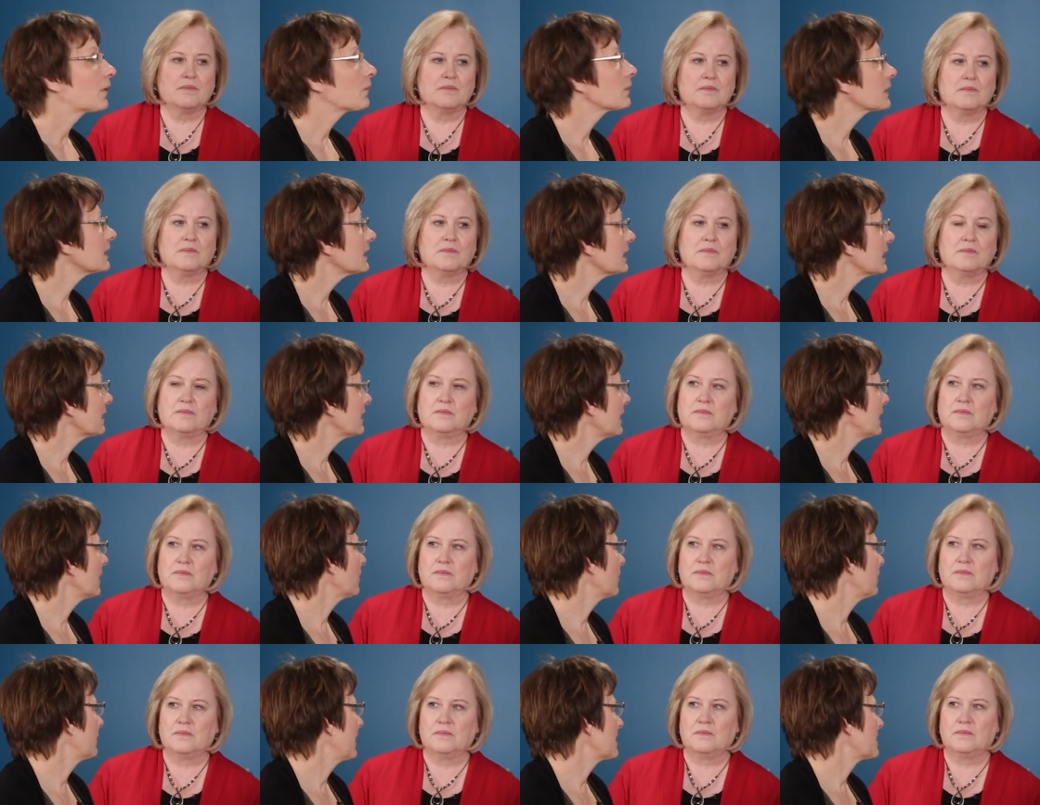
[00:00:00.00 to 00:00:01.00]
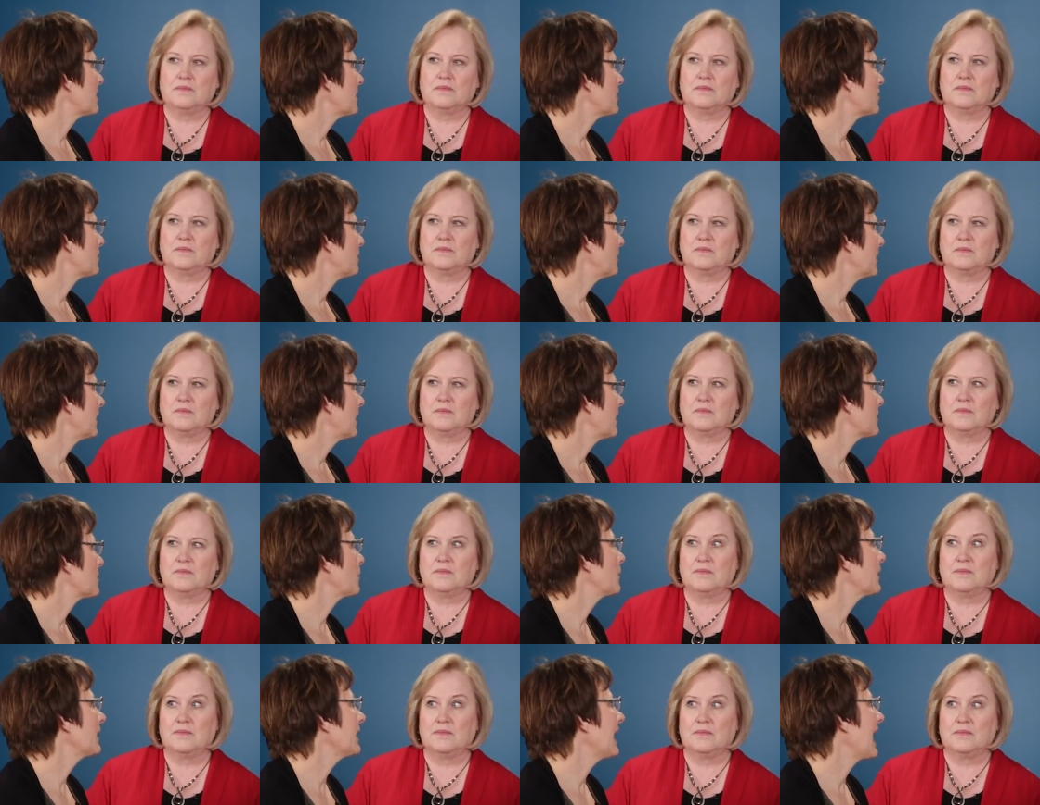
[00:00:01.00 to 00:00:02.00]
Speaker 1: but we're going to get an error message because
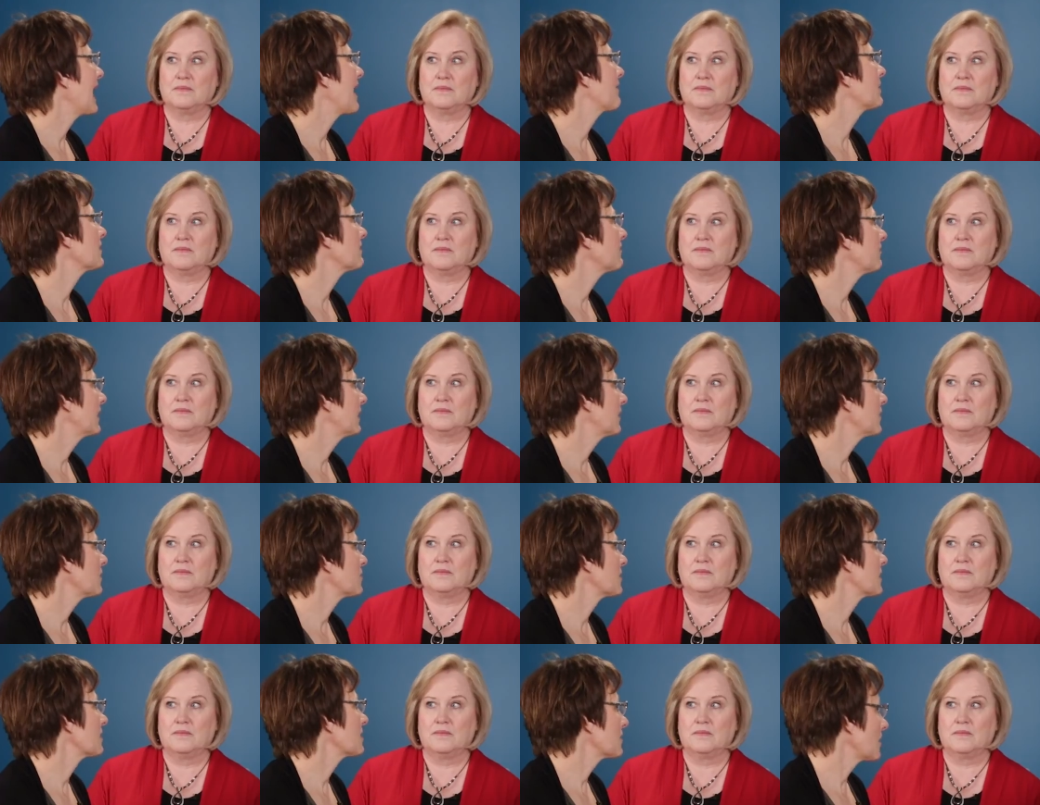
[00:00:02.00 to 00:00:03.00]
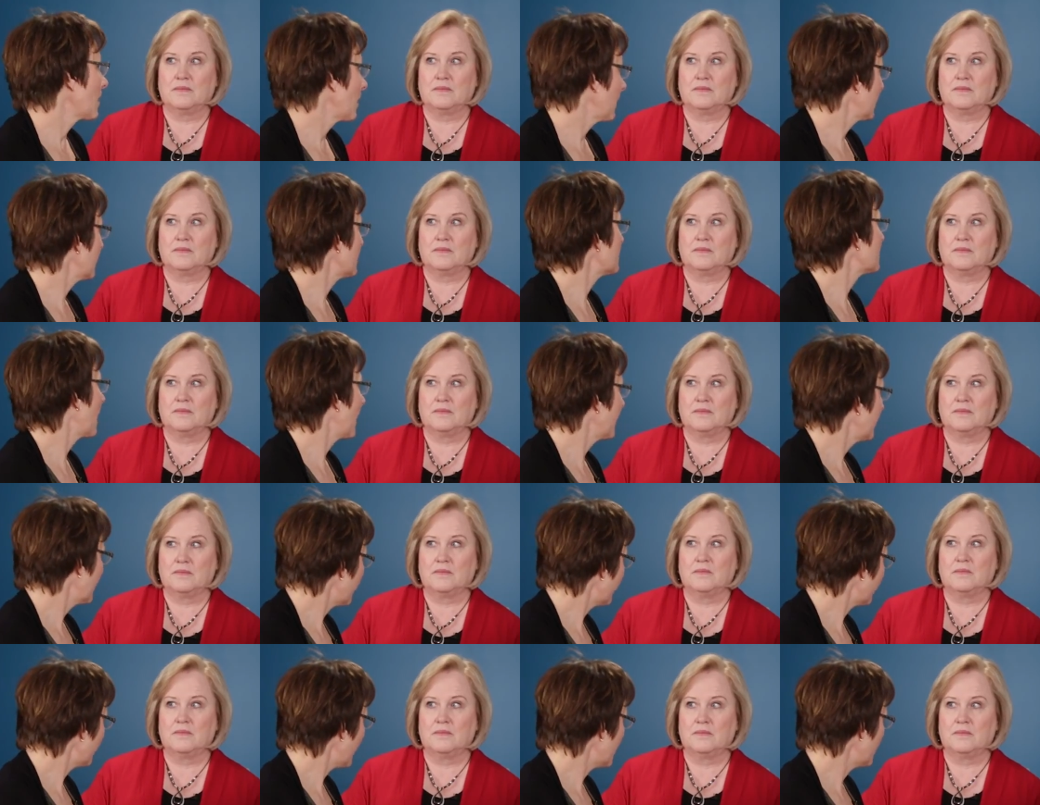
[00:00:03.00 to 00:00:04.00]
we haven't finished installing the .NET
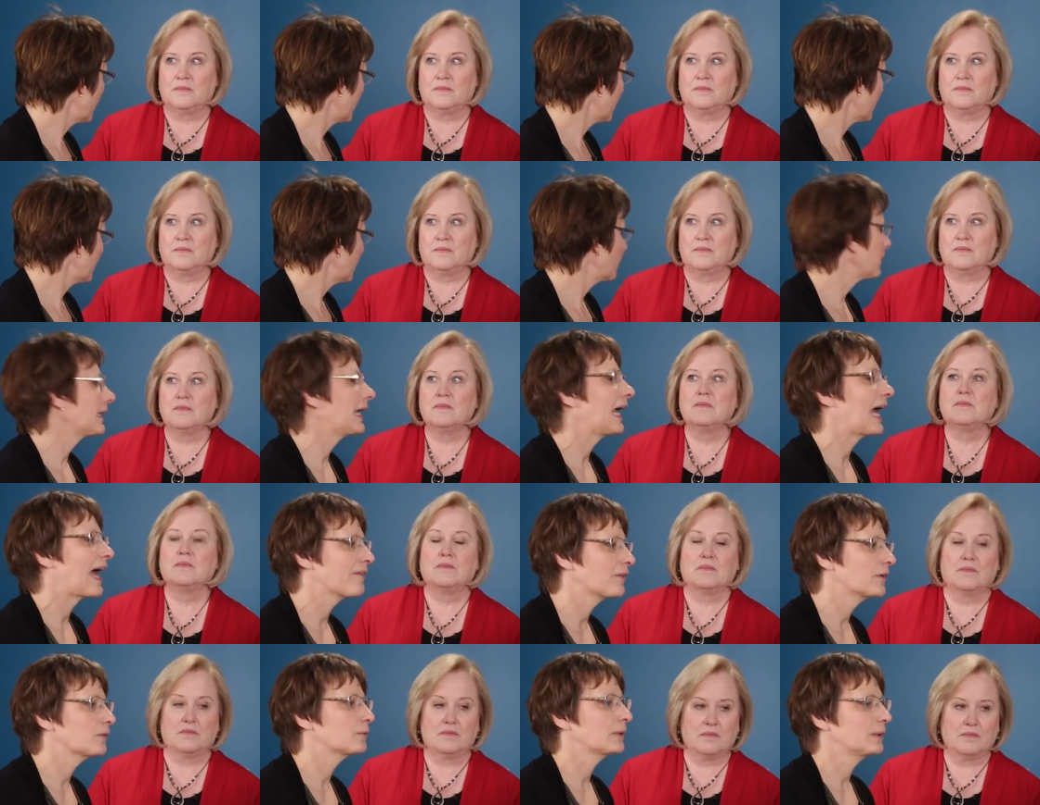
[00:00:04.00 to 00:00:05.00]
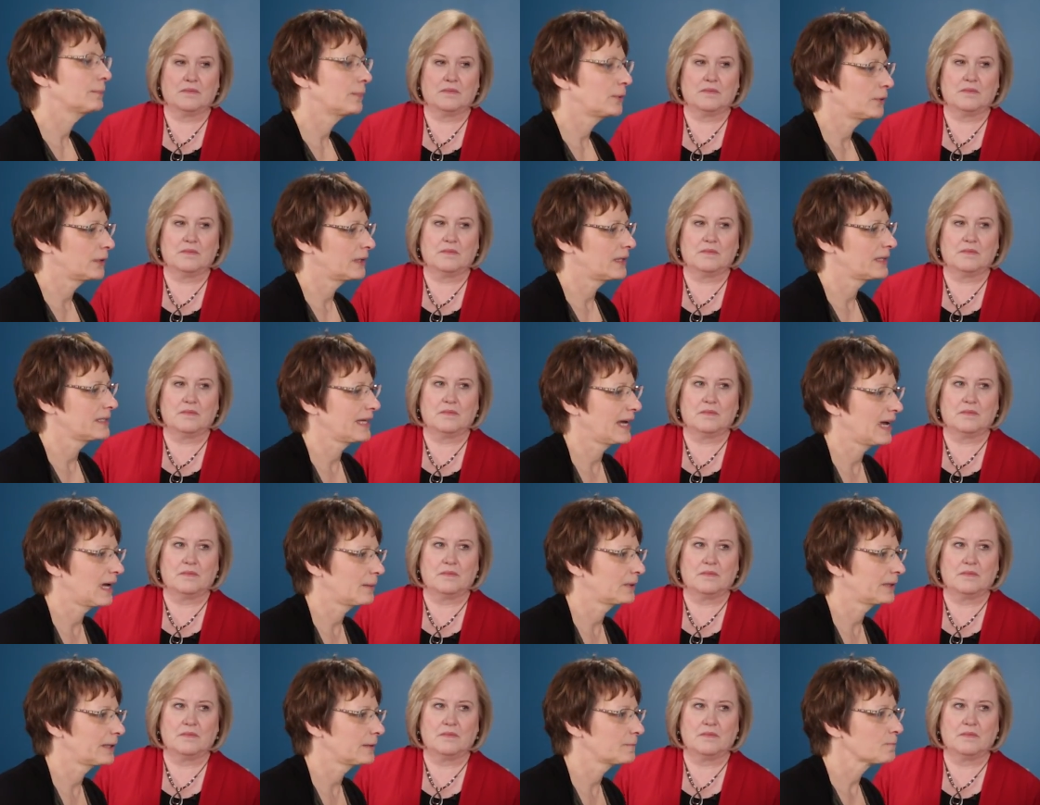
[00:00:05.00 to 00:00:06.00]
Framework. We haven't rebooted the
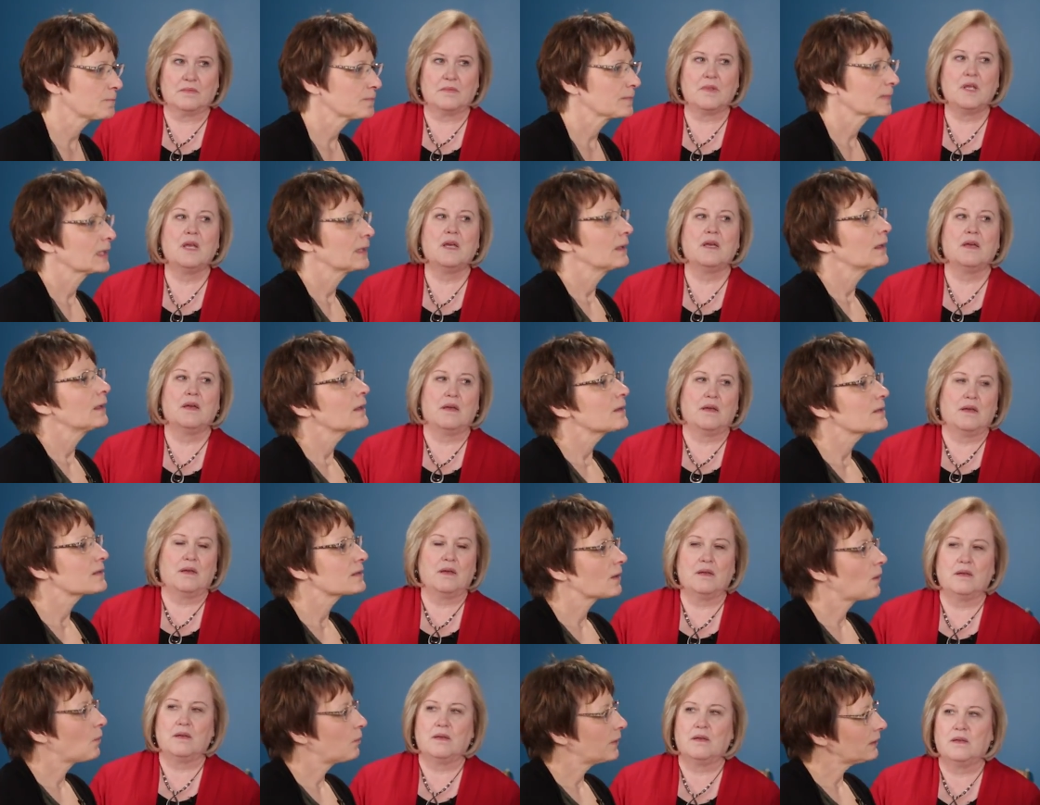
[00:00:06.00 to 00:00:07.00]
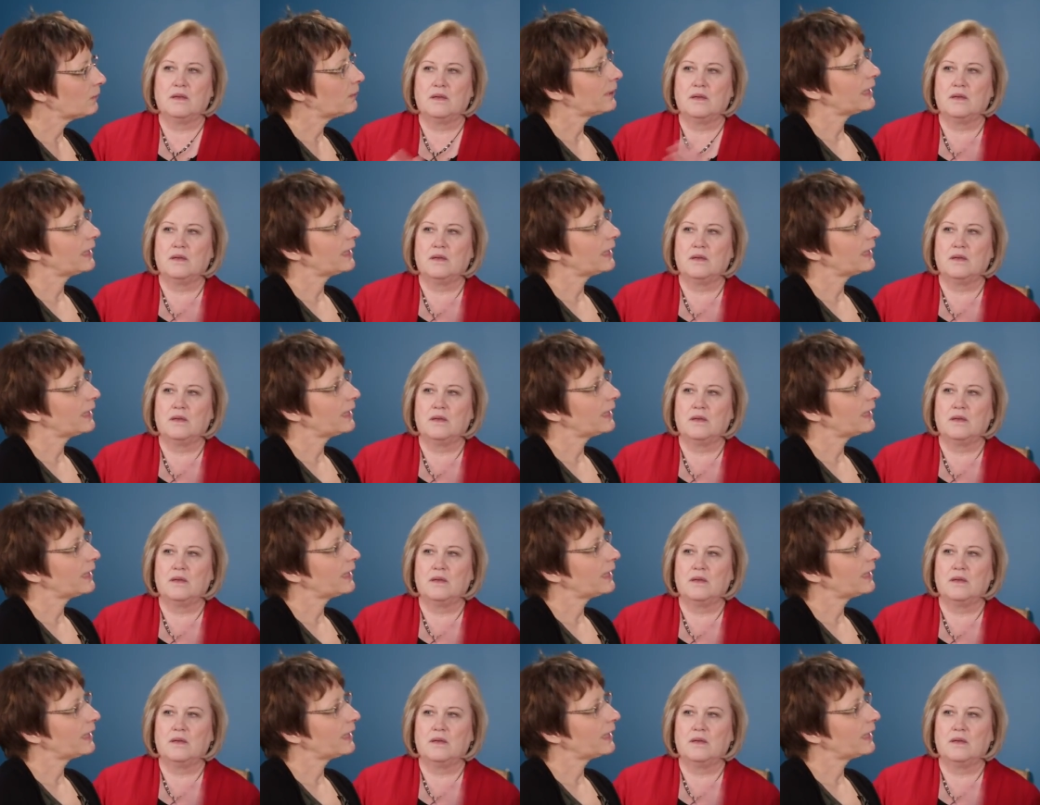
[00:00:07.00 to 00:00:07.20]
tablet. So we